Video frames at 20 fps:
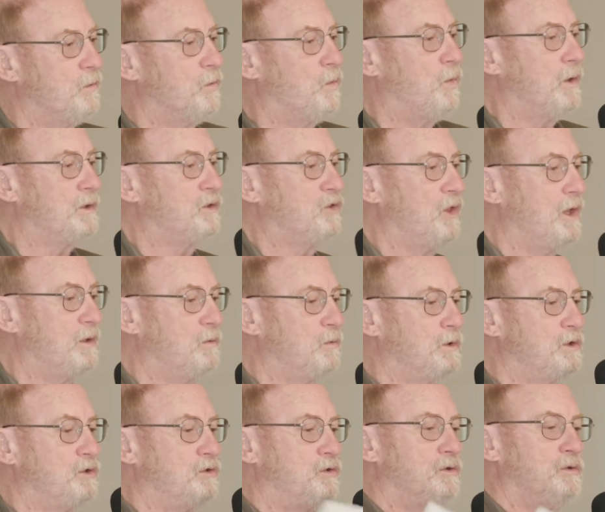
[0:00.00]
what they
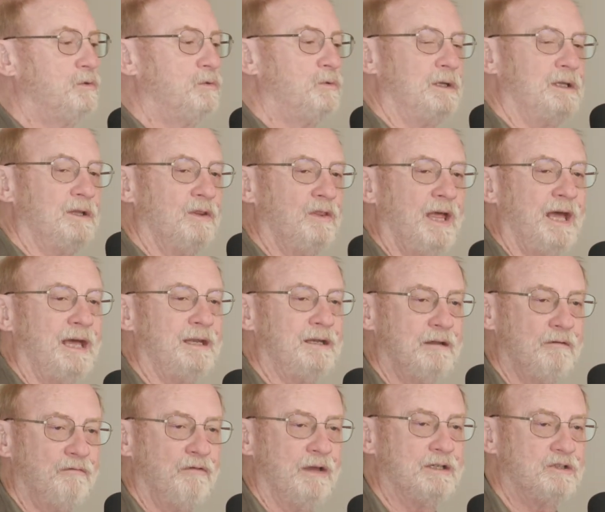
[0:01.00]
would do in that
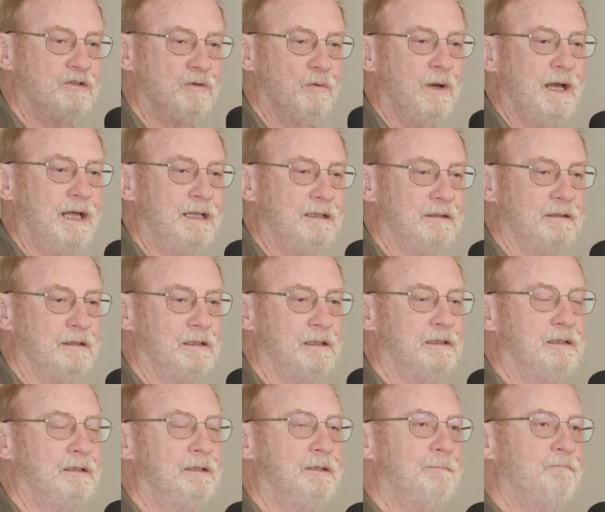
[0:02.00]
eventuality.
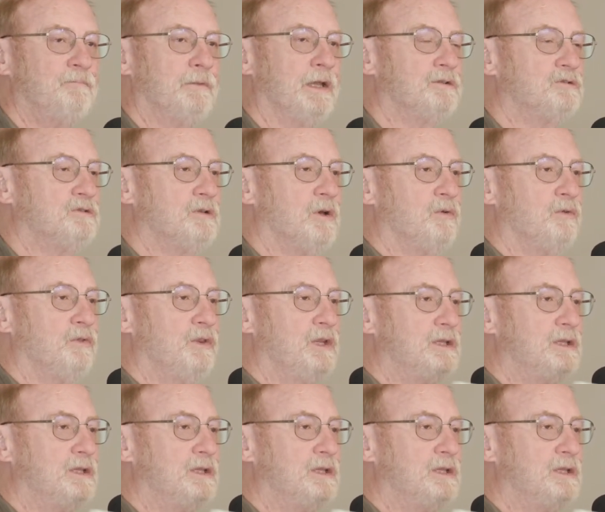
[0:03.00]
And so